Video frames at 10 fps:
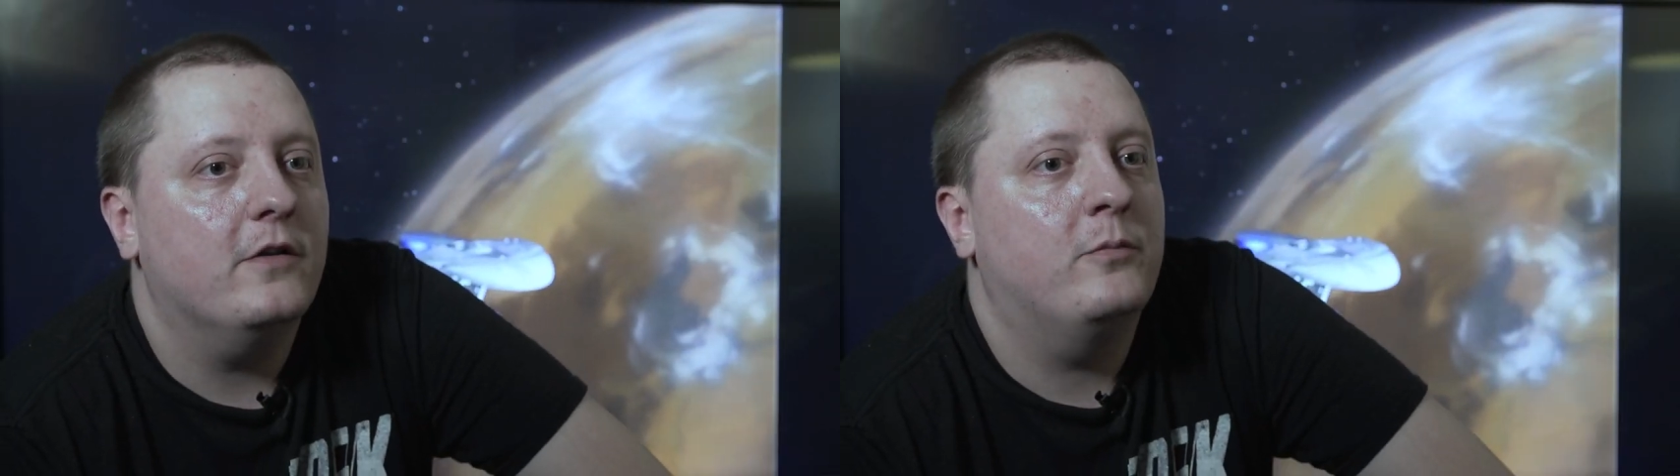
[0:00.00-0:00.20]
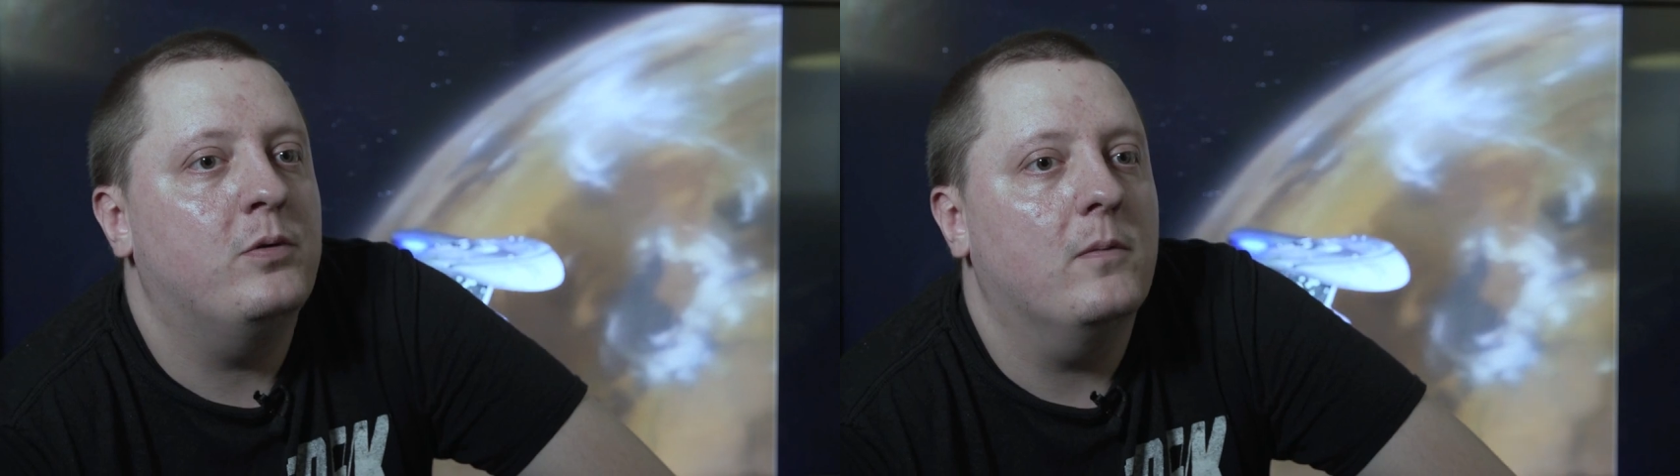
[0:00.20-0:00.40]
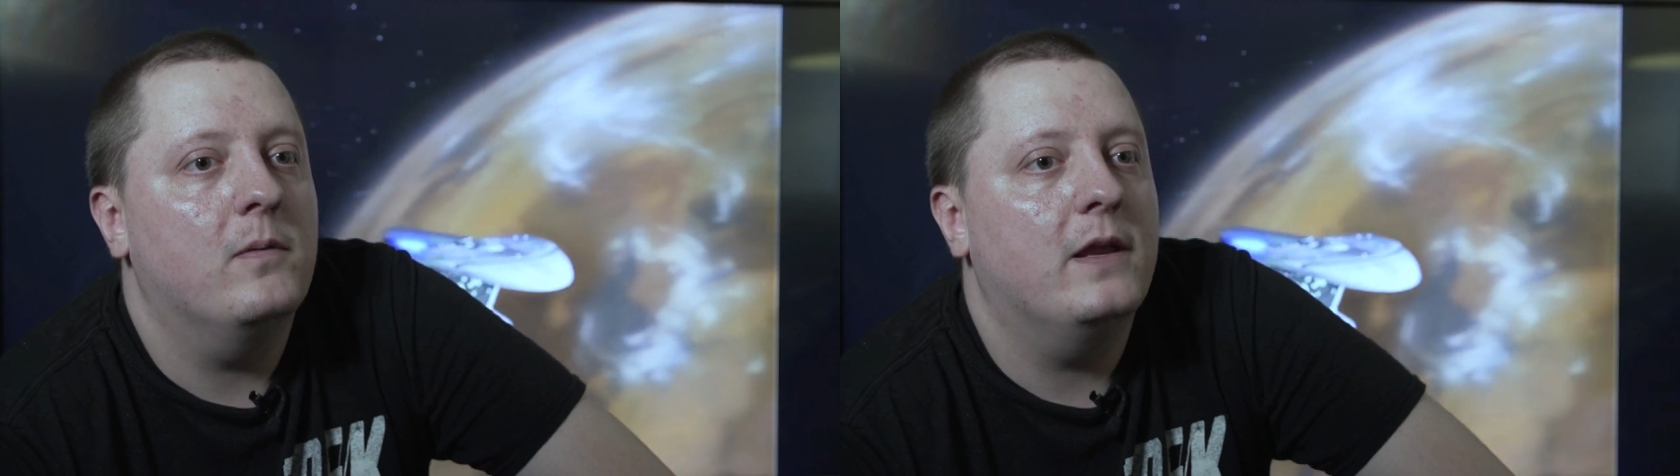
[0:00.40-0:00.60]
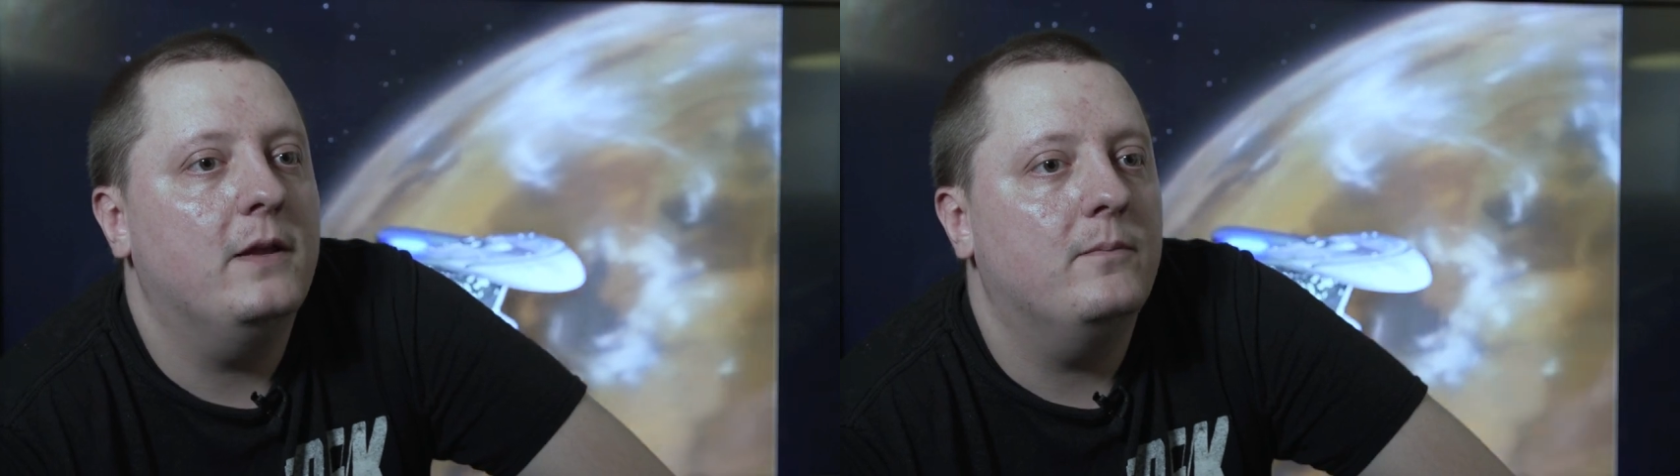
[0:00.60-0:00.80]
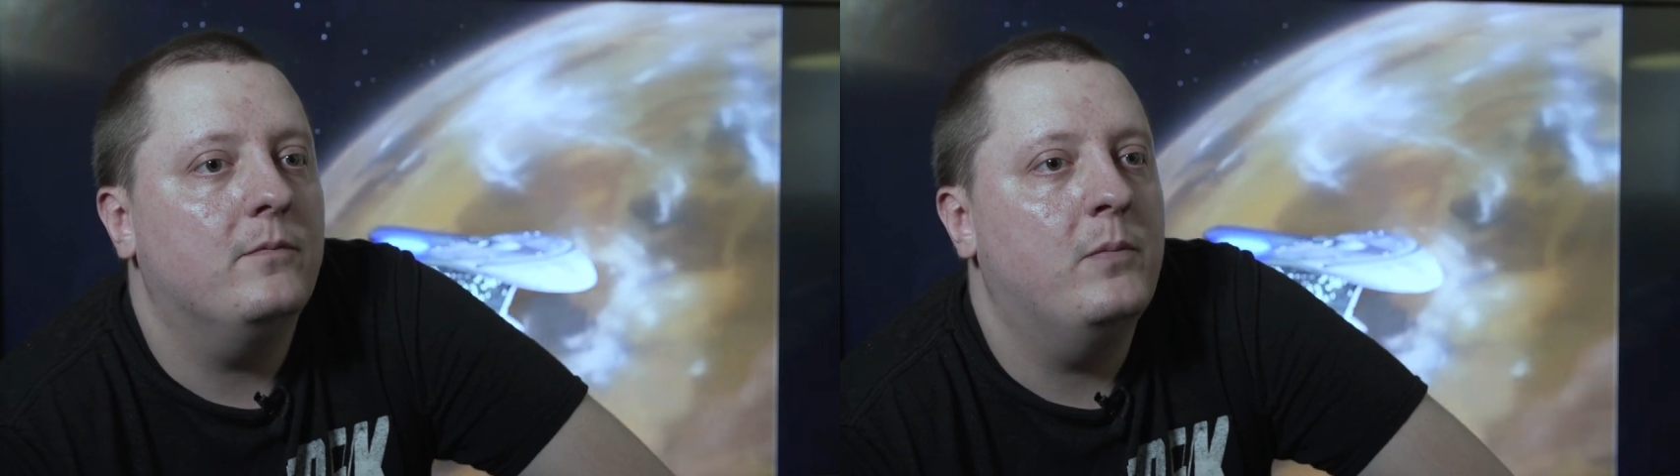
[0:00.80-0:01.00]
is
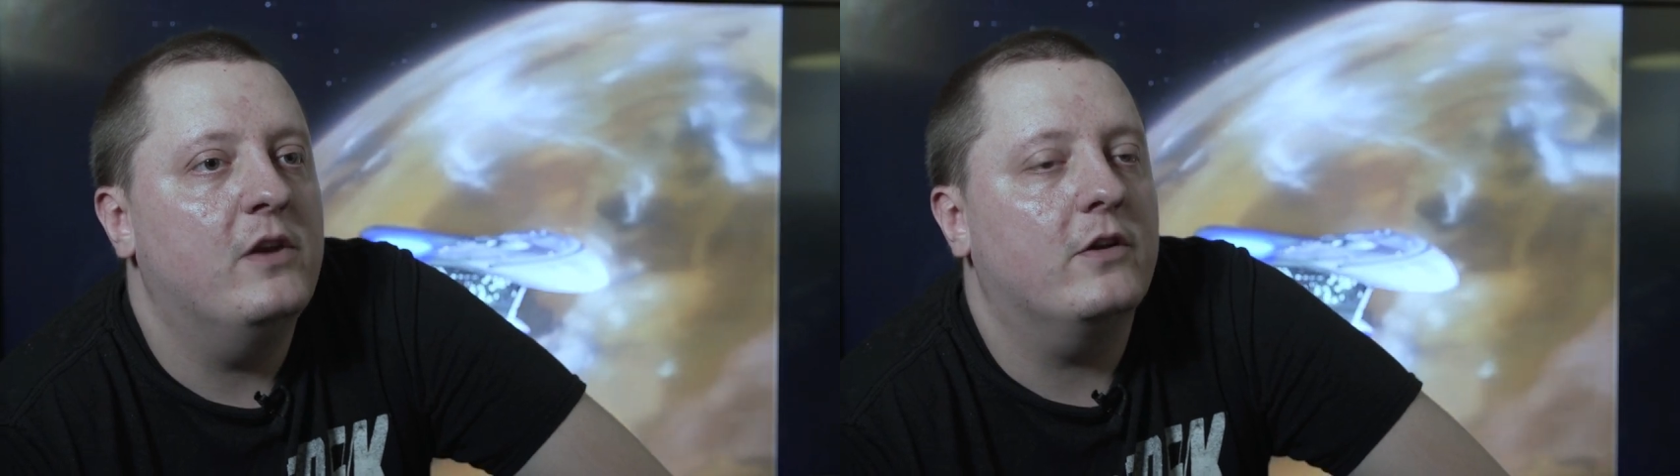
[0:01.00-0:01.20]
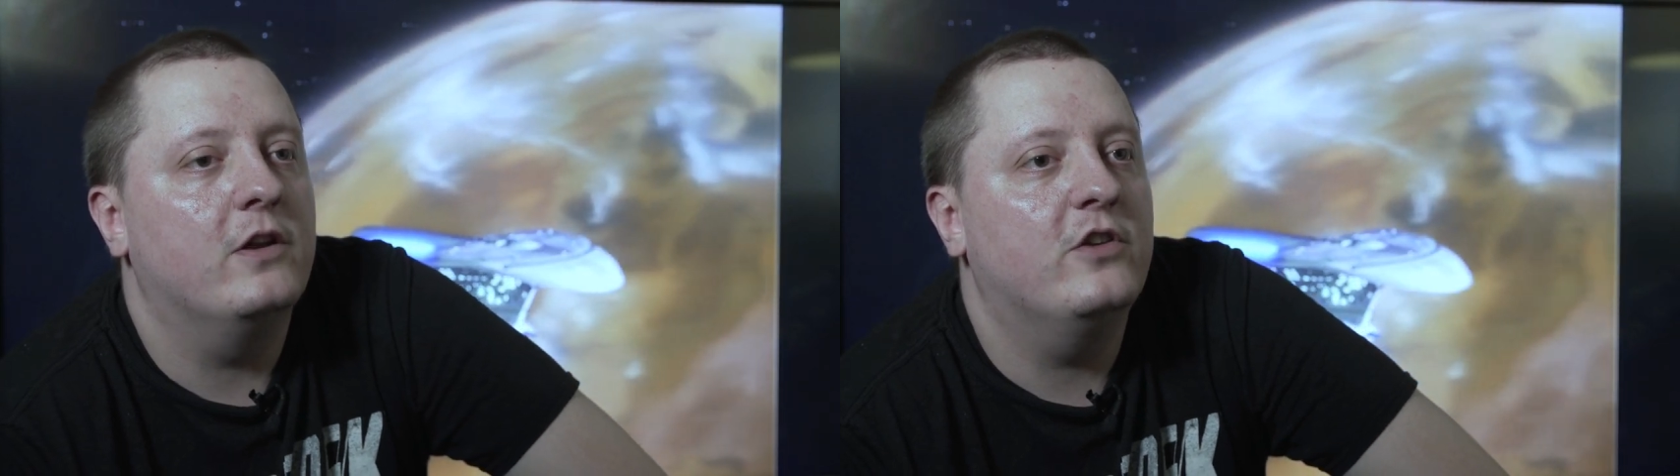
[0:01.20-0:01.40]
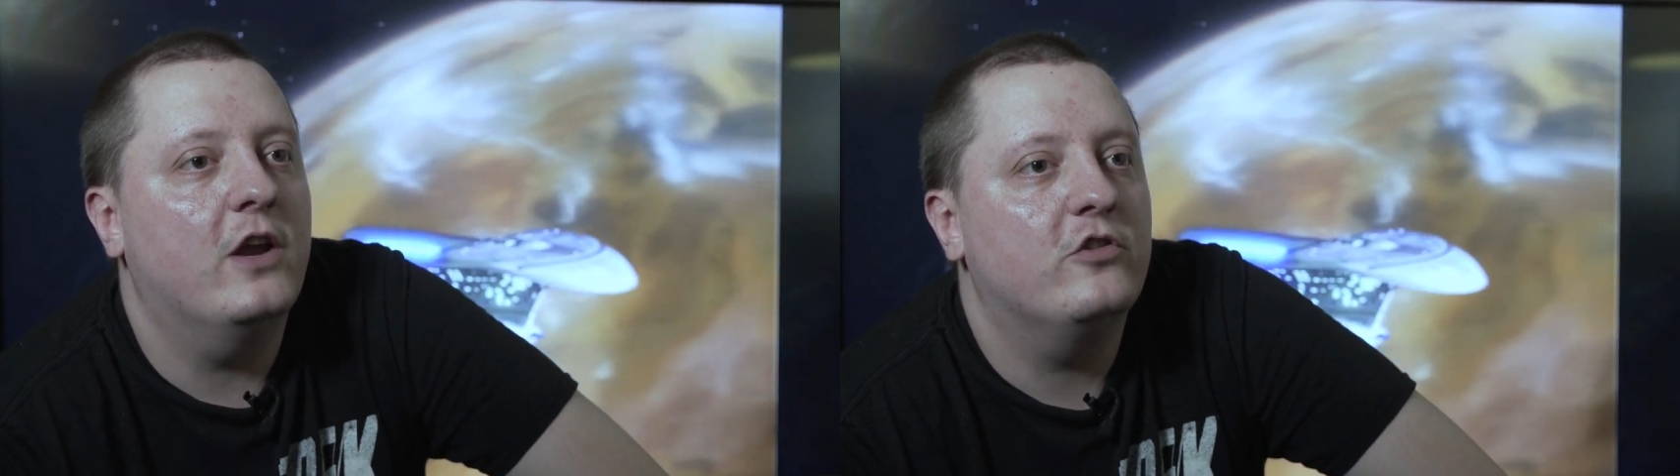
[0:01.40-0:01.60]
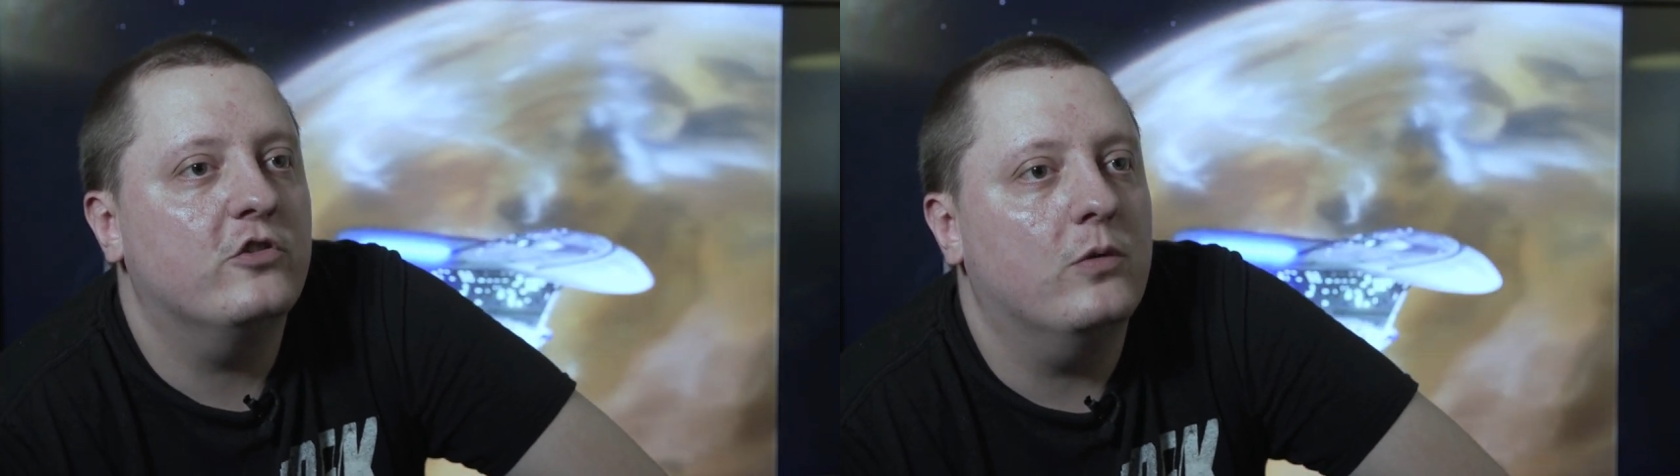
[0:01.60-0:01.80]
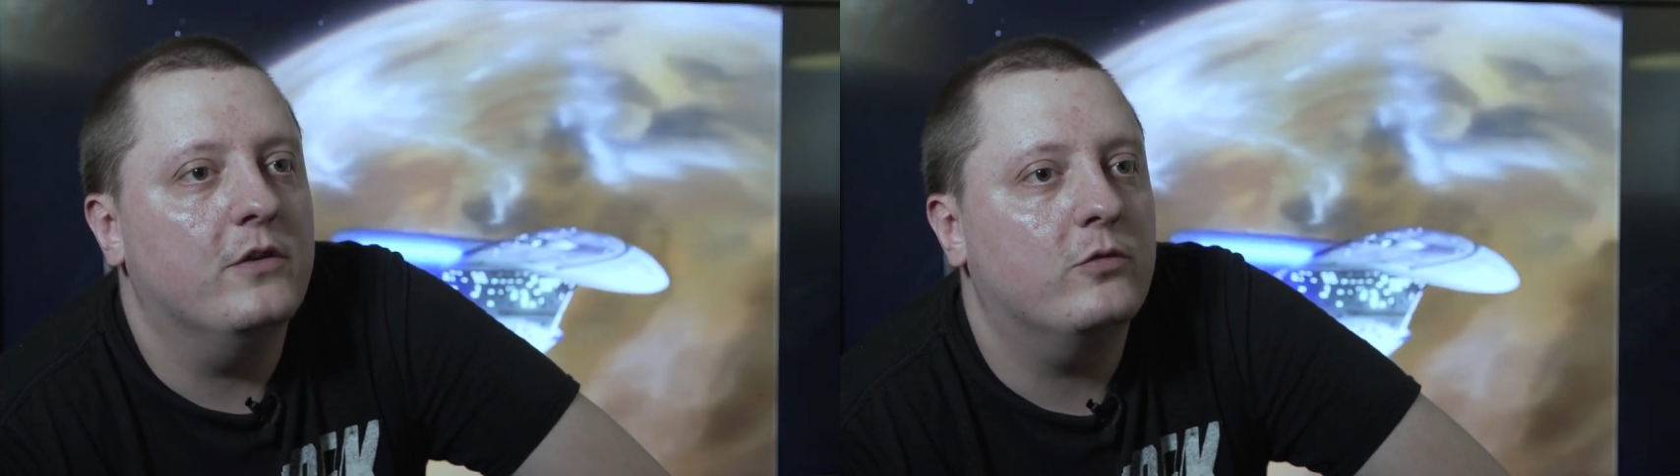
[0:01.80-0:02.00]
probably a bit of a
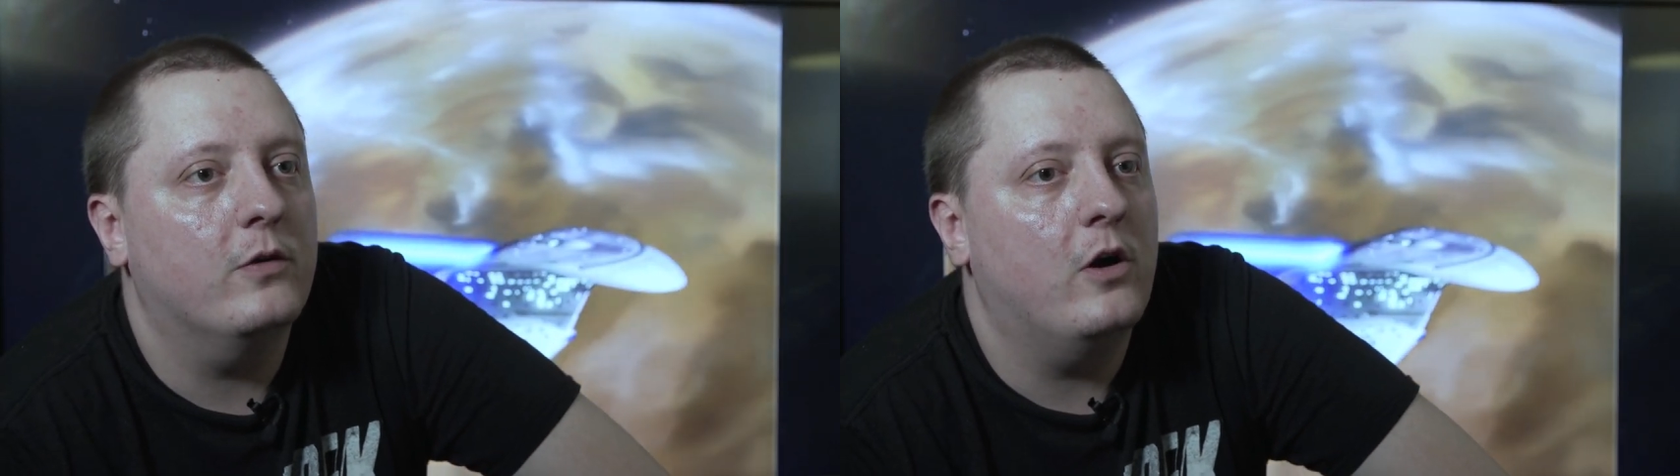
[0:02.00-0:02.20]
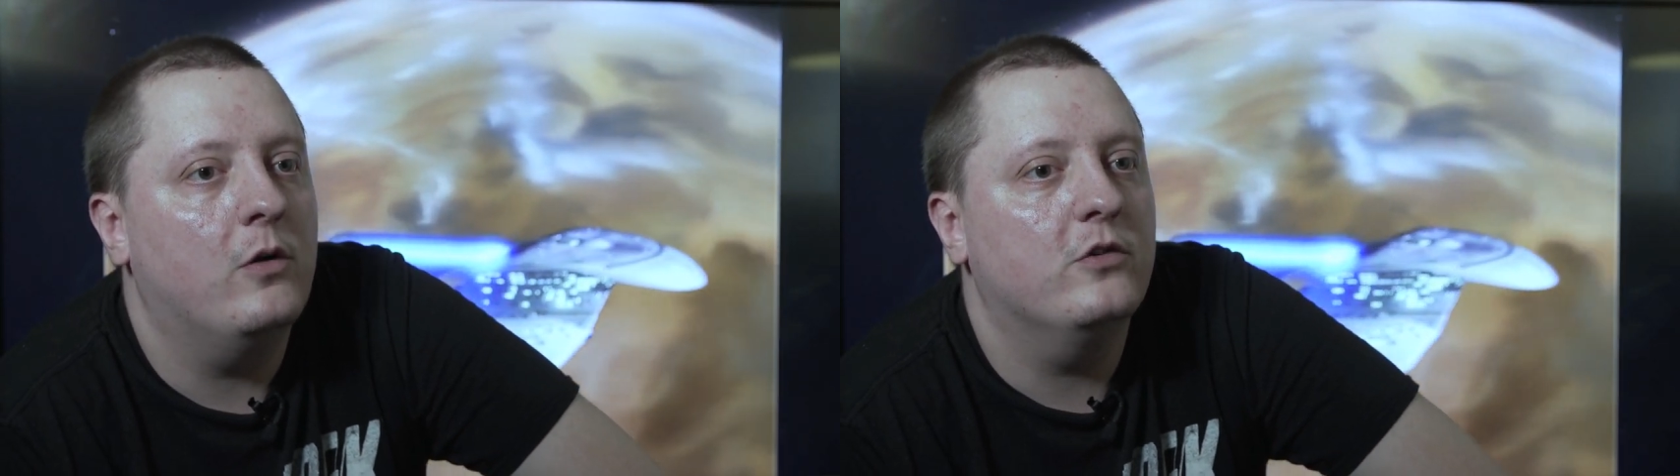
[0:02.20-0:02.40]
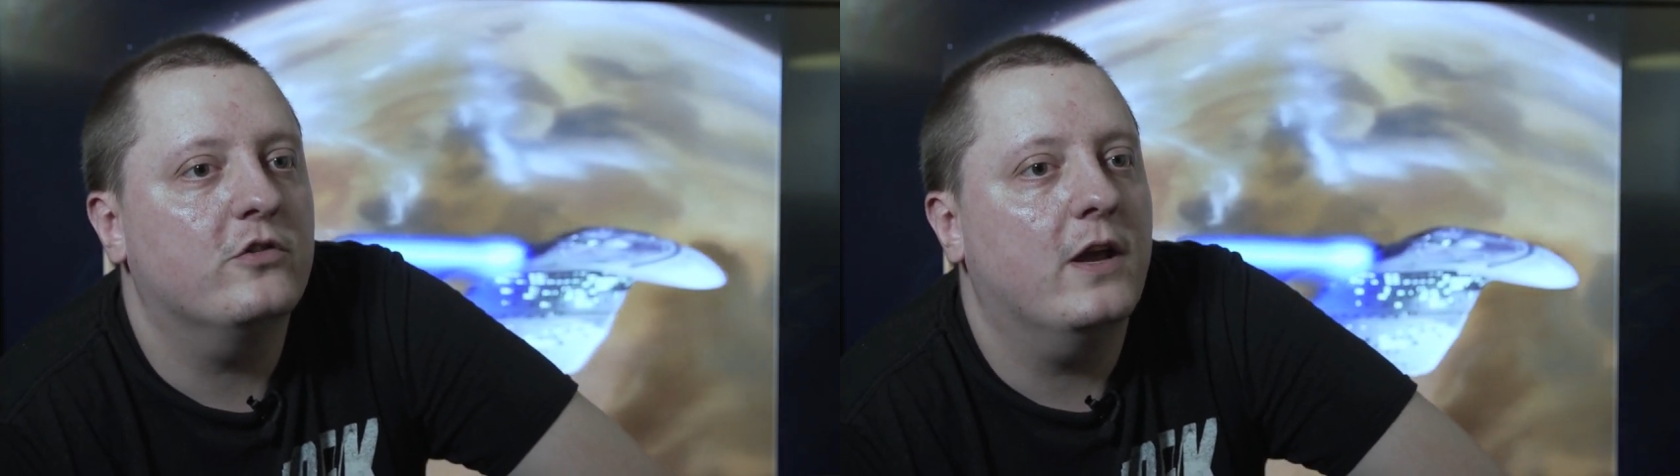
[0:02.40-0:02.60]
contentious one. This one, I would